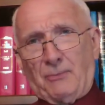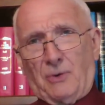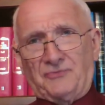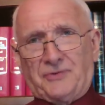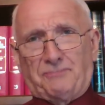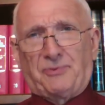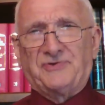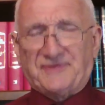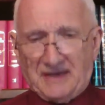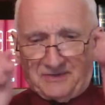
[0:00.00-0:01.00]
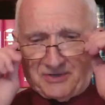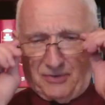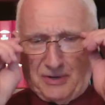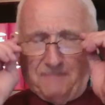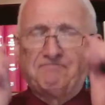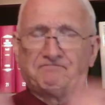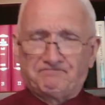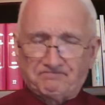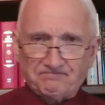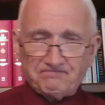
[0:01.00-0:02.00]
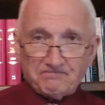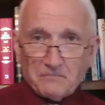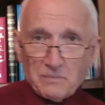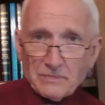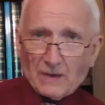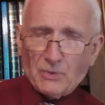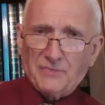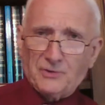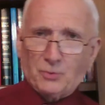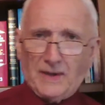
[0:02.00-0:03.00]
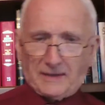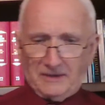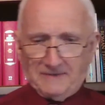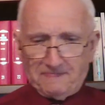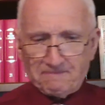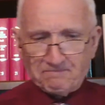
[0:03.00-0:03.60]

I want to present to you rather quickly.